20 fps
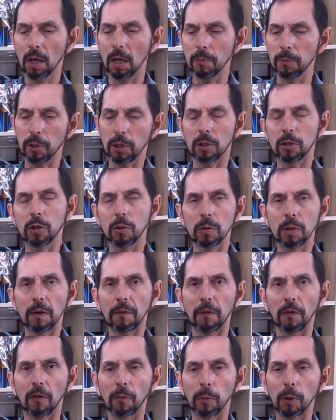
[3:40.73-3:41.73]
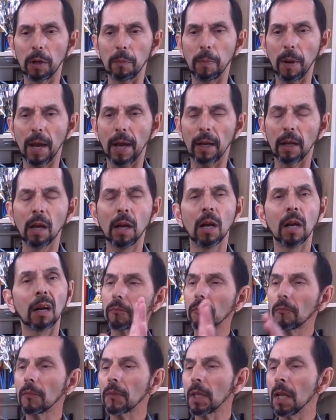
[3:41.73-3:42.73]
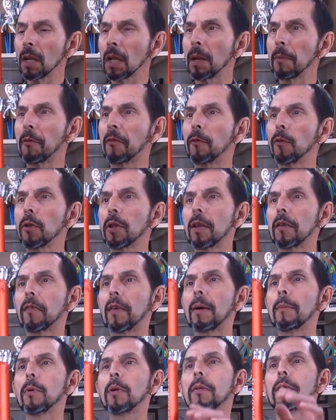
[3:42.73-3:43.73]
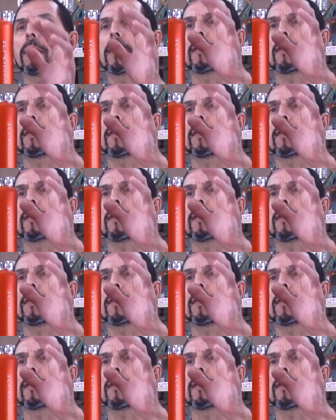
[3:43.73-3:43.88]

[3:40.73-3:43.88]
you can do a different spring pack. Comes fully assembled.